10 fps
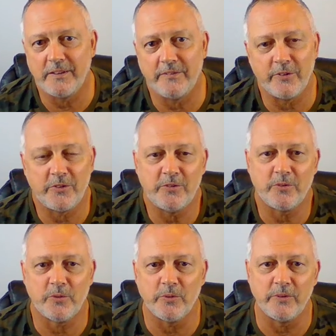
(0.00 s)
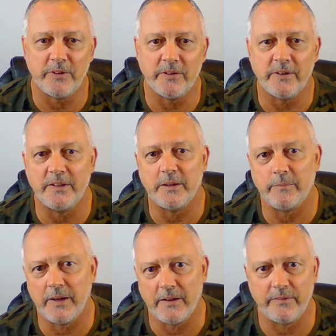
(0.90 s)
If you're too cruel, you'll end up
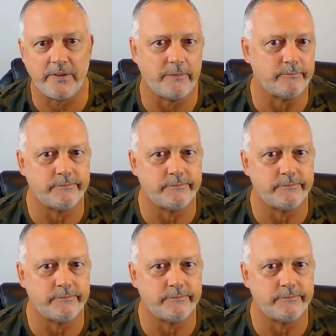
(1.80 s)
having